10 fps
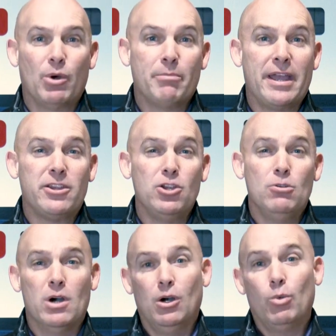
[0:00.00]
I want to
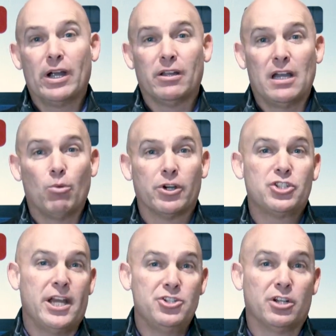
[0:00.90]
make you aware that
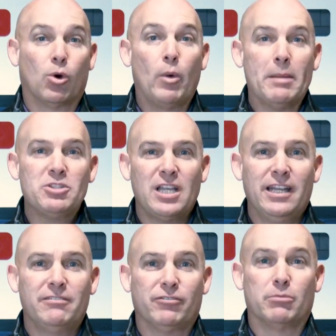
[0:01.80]
we're changing our
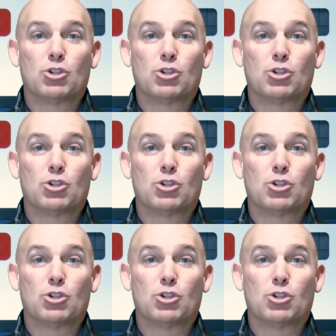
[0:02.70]
website